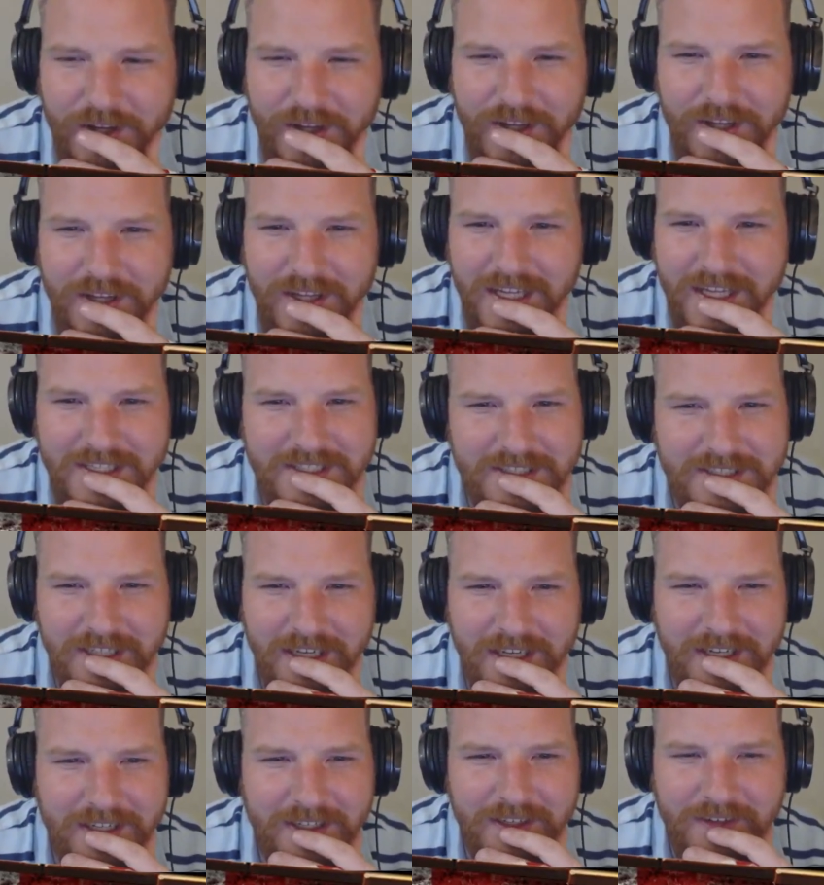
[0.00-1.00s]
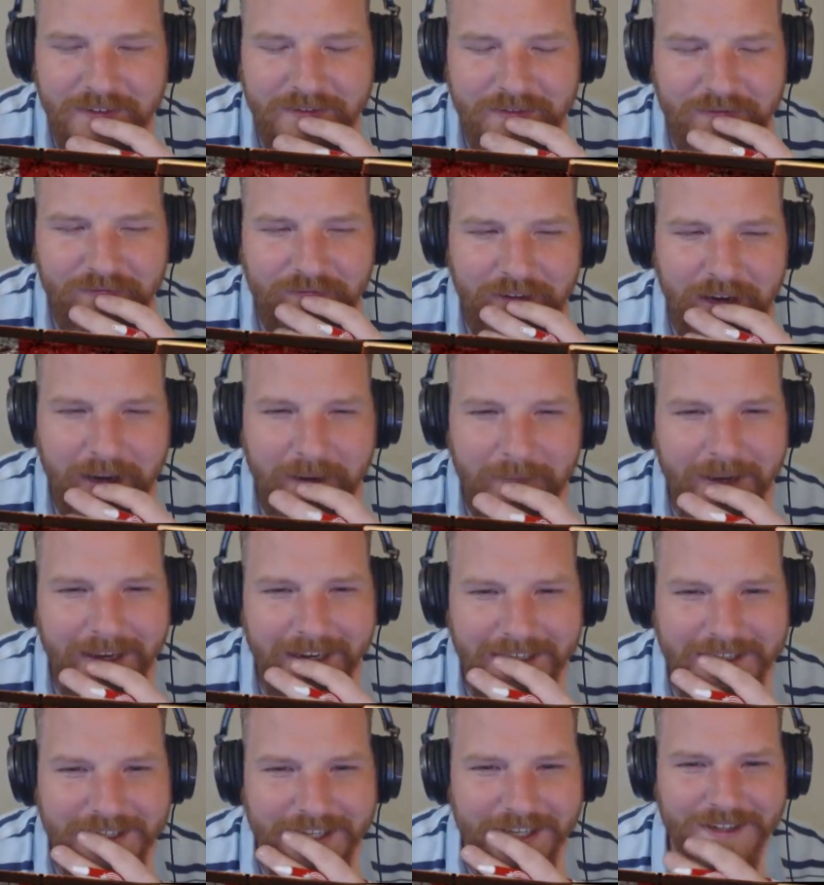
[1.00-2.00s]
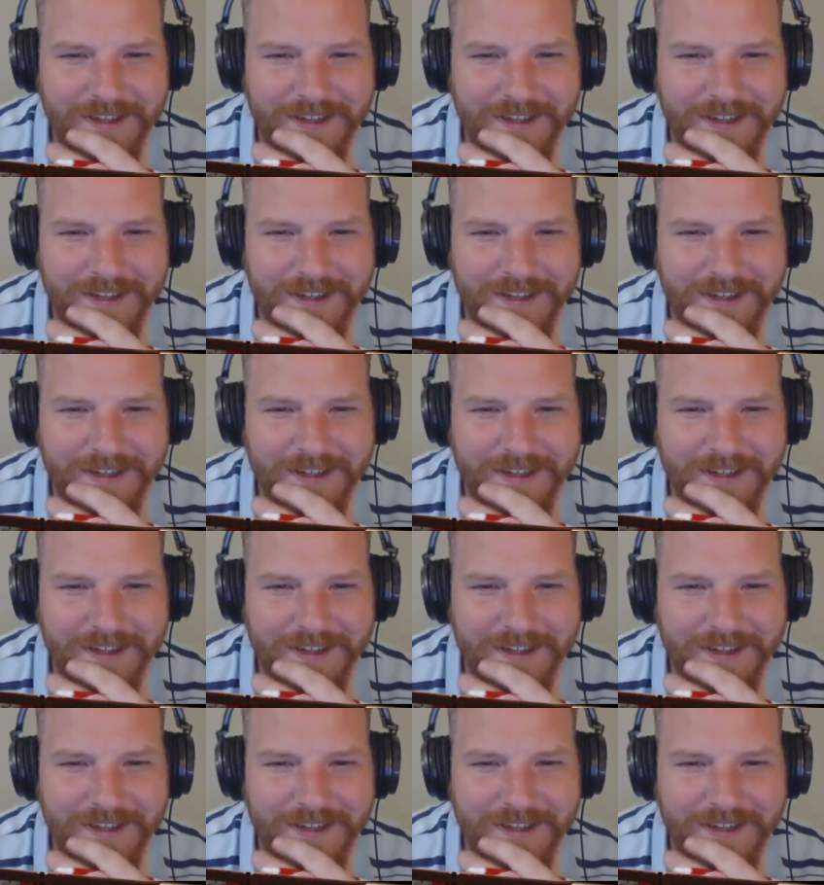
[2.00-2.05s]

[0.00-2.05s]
That's not Tom Hanks. You're